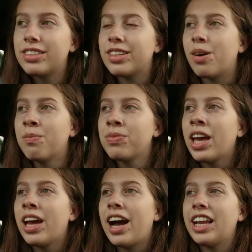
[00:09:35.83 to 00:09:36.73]
So
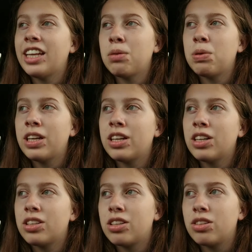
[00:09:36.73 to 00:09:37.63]
I did a pretty
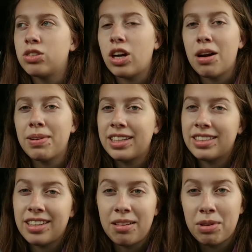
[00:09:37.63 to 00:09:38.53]
good job,
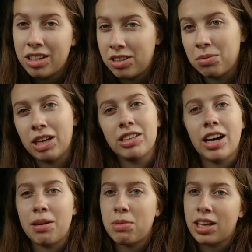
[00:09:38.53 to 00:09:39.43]
I'd say, managing my
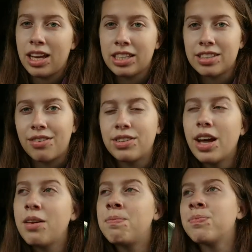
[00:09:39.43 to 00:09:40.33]
time and getting stuff
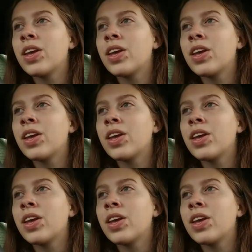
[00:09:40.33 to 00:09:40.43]
done.